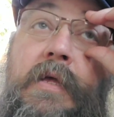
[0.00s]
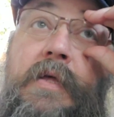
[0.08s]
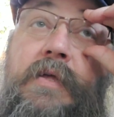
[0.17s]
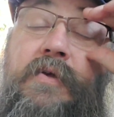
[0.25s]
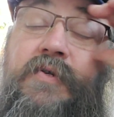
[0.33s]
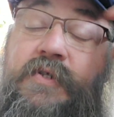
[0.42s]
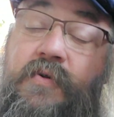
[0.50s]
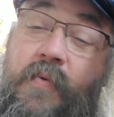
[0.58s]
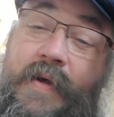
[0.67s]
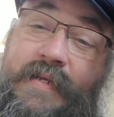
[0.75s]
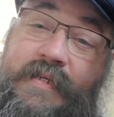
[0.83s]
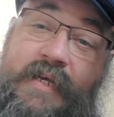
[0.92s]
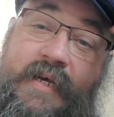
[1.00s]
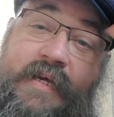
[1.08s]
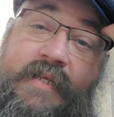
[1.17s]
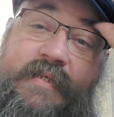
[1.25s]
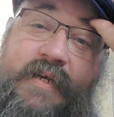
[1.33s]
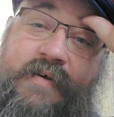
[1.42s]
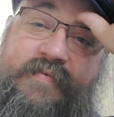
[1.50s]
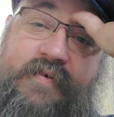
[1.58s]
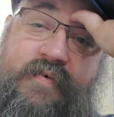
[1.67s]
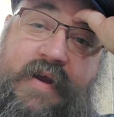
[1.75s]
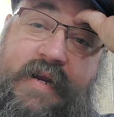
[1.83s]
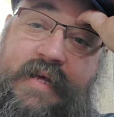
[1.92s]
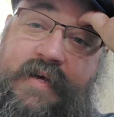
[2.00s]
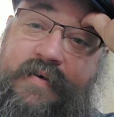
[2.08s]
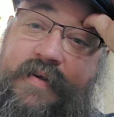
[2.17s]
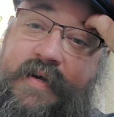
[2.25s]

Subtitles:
used to win tickets off the radio to